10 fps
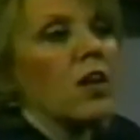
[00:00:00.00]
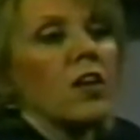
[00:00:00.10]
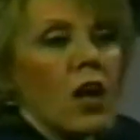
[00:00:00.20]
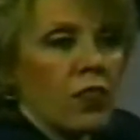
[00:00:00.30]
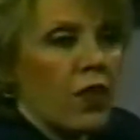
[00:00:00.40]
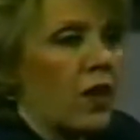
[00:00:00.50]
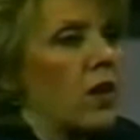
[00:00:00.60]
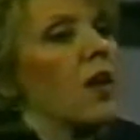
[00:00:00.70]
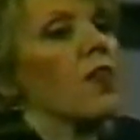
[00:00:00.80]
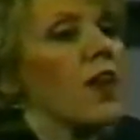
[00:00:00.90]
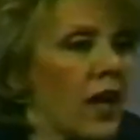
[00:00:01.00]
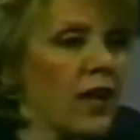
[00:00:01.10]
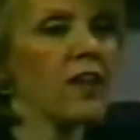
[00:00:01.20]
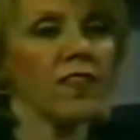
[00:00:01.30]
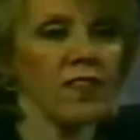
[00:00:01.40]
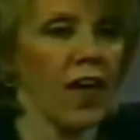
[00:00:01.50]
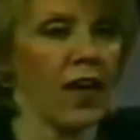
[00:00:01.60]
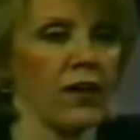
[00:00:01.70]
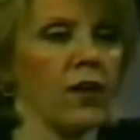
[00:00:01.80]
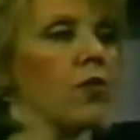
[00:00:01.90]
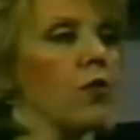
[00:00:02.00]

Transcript: nothing, then on his side,